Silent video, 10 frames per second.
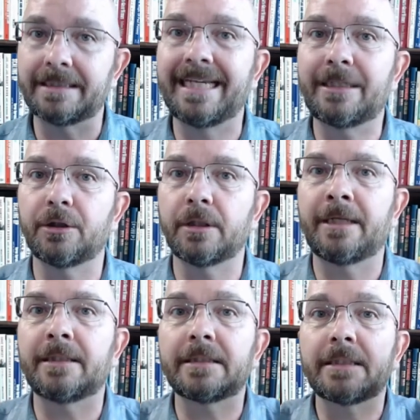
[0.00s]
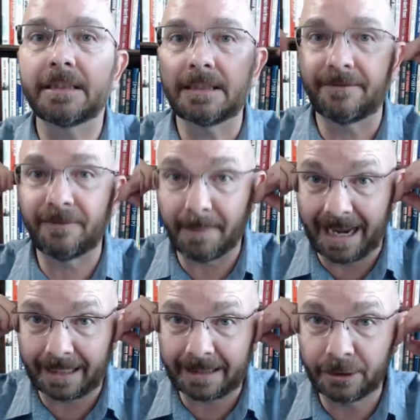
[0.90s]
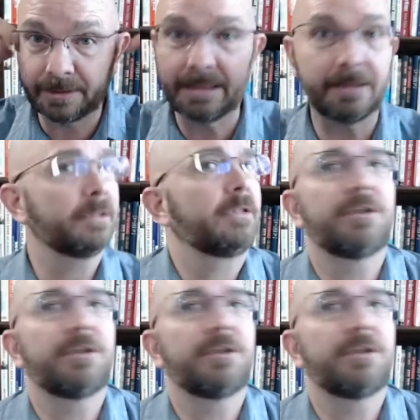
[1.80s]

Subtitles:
Take your larynx, stuff it back in your ears.